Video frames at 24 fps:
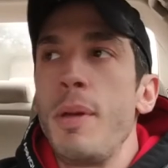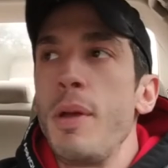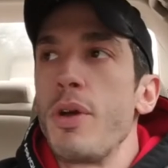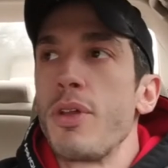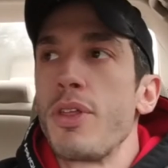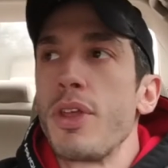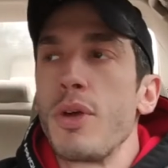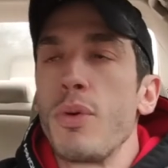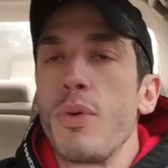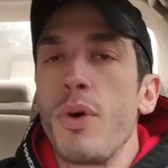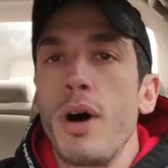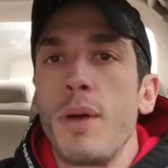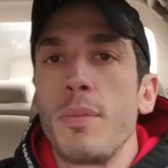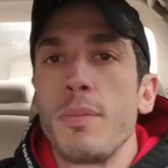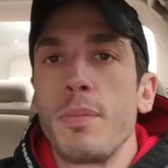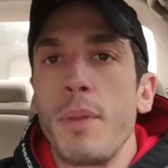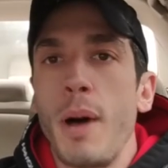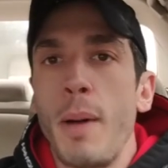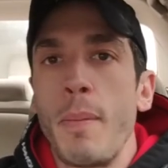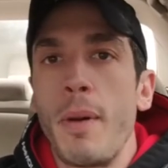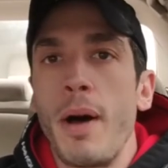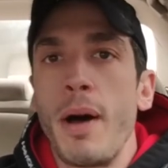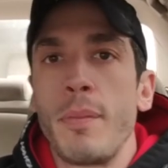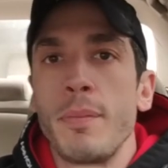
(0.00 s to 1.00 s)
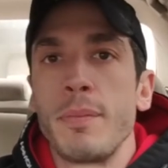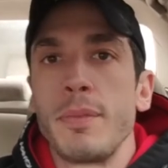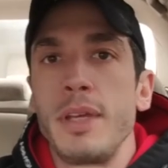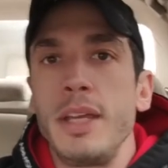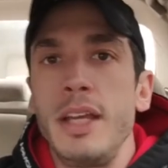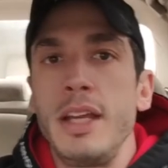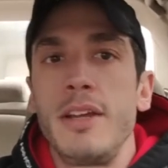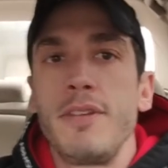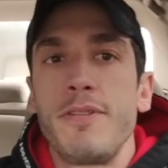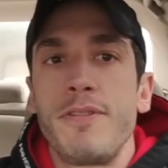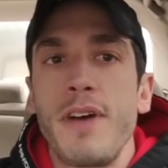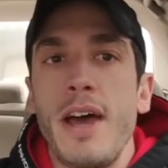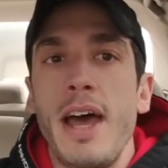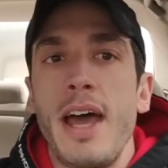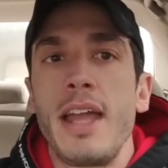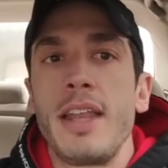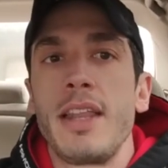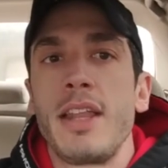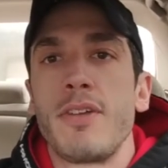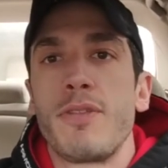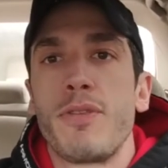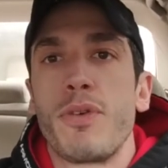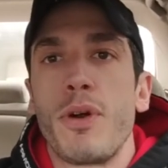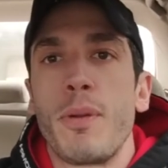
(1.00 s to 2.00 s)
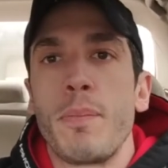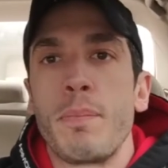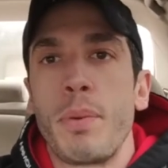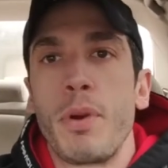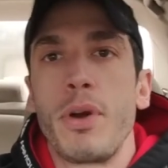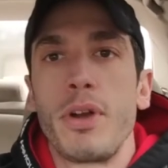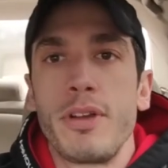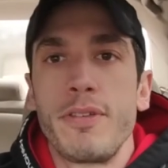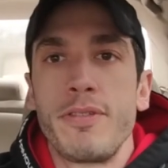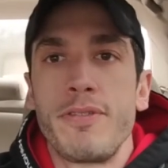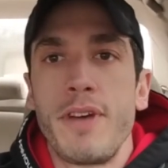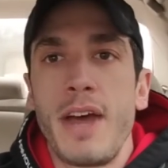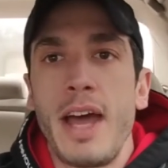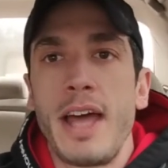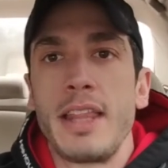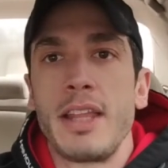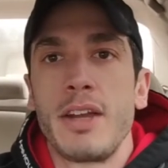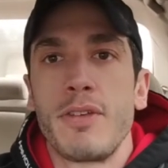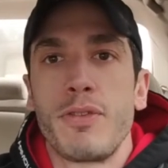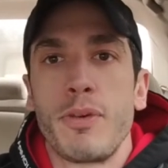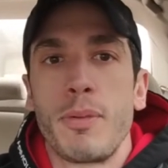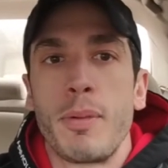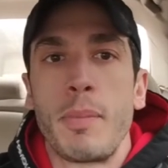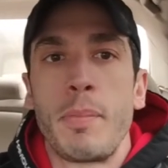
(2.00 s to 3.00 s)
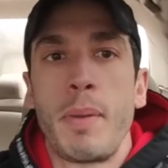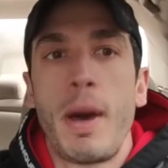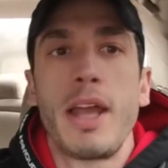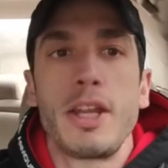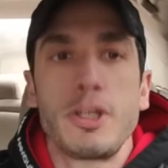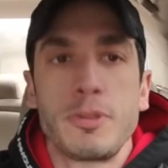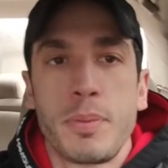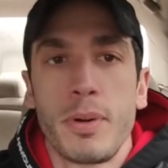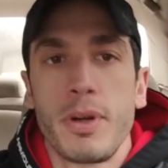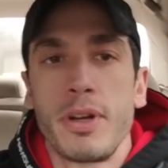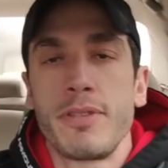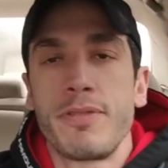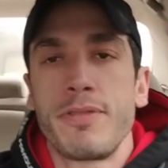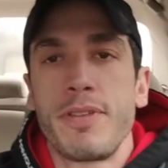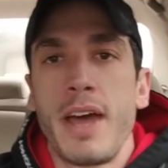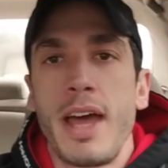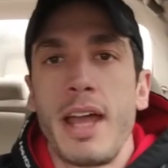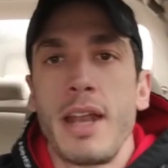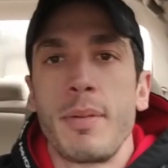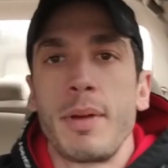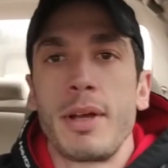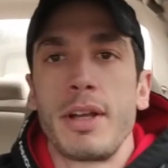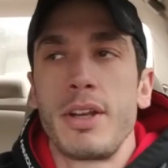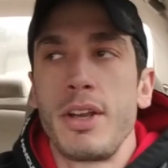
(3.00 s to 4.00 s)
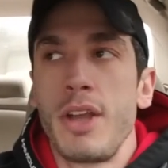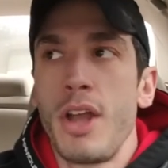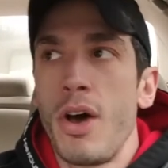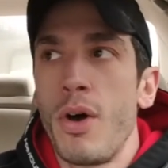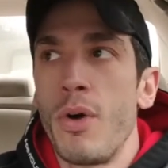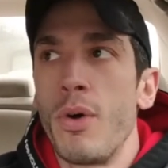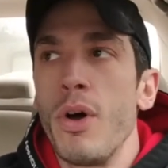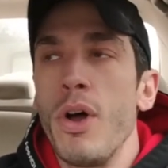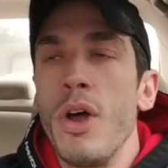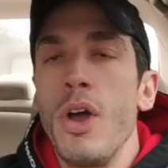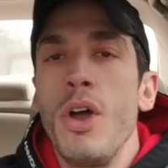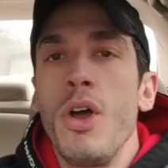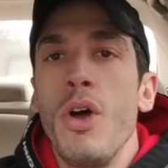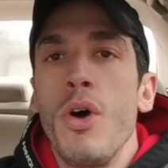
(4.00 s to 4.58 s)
people think, well, I'm, I'm, I'm eating fat, therefore I'm burning fat, therefore my body's burning fat. And I'm like, no.